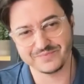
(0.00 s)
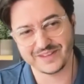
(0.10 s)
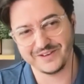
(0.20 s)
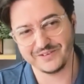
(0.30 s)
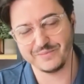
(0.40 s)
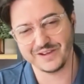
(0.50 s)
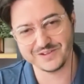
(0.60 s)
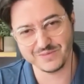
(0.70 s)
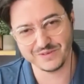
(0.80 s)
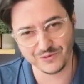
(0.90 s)
I don't know the
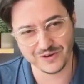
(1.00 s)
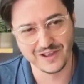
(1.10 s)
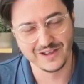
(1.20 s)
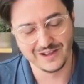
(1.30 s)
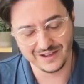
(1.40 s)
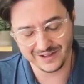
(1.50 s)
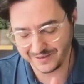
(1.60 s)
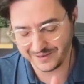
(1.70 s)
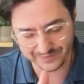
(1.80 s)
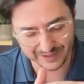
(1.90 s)
package before
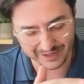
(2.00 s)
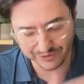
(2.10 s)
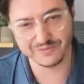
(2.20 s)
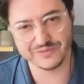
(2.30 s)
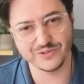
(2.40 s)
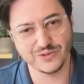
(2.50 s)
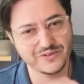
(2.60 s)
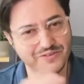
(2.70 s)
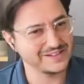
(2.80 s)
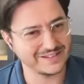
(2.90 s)
um in front of the
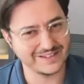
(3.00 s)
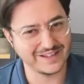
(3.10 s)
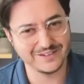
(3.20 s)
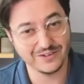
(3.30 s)
door, things like that.